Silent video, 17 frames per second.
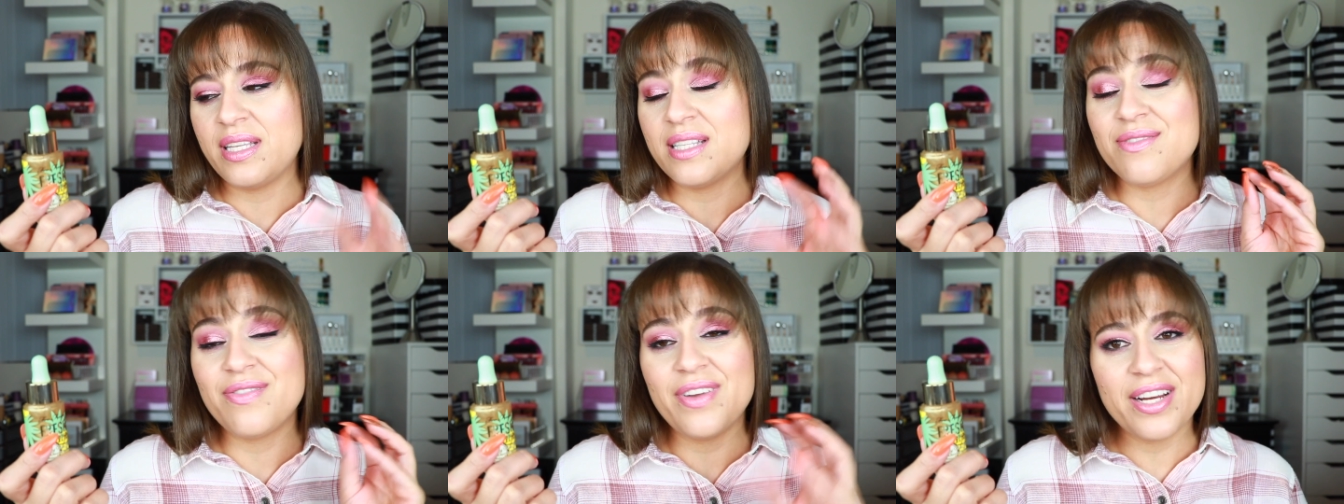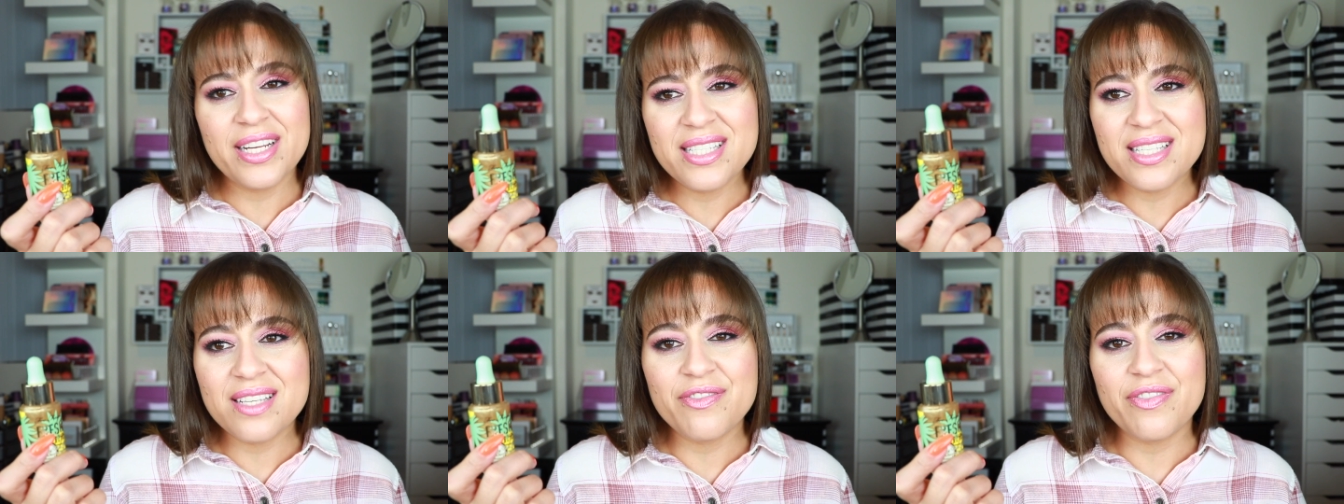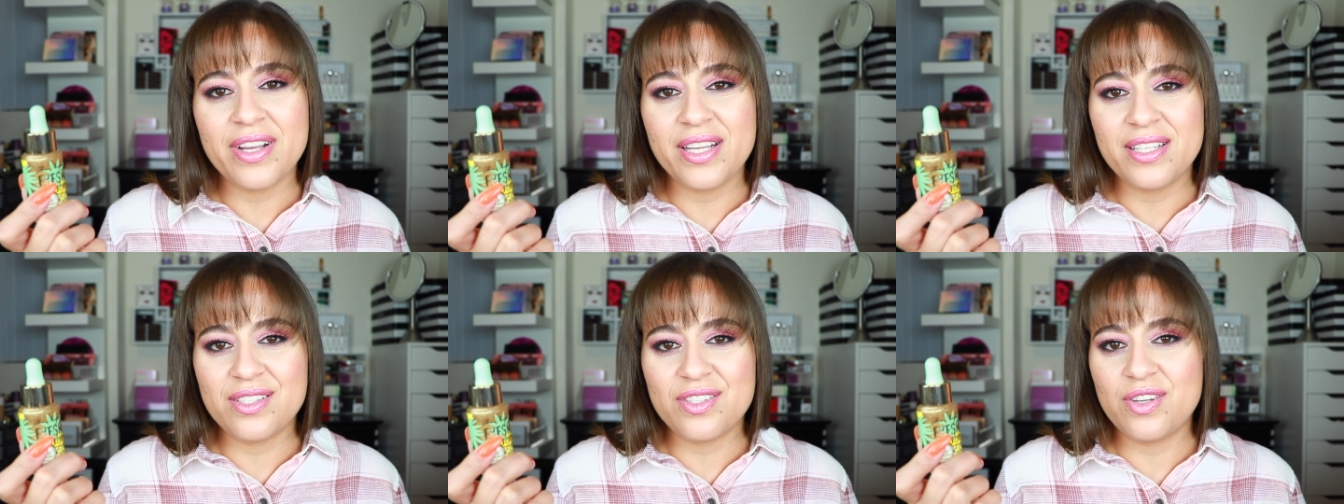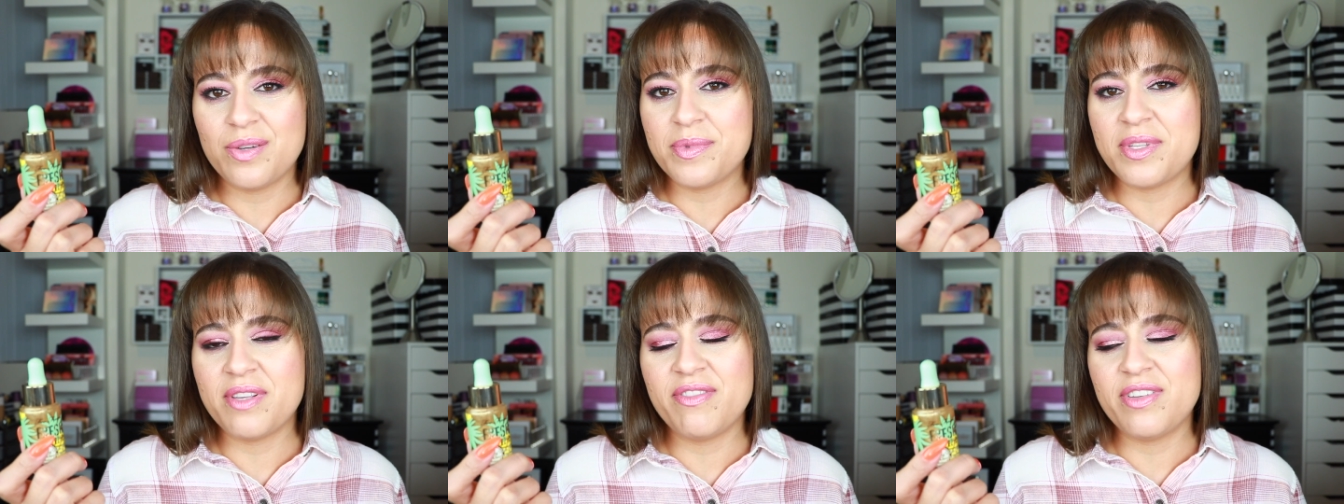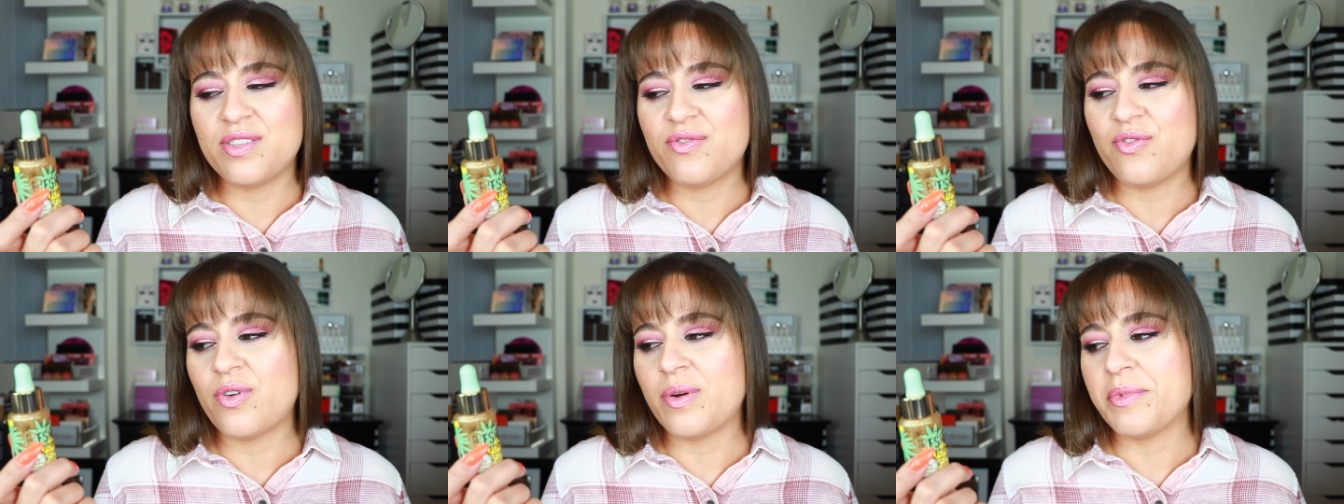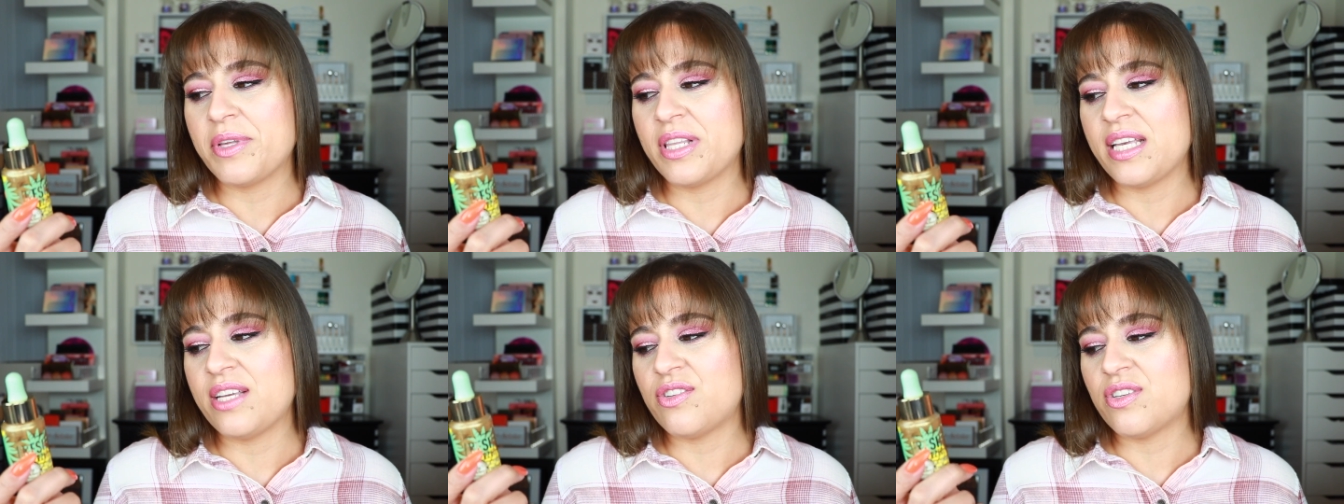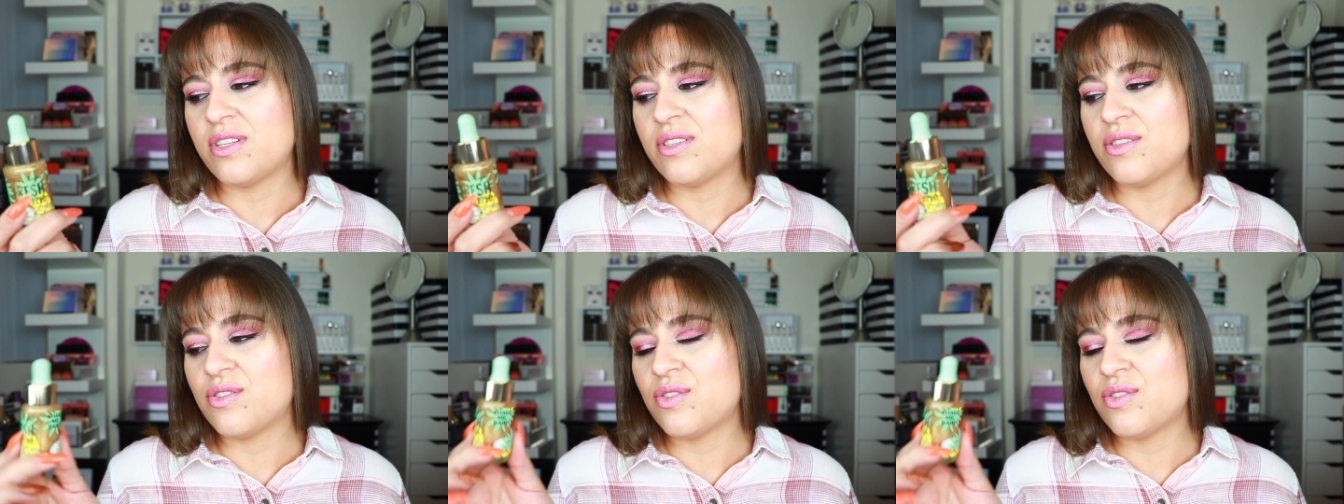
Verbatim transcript: It's very different in terms of its formulation.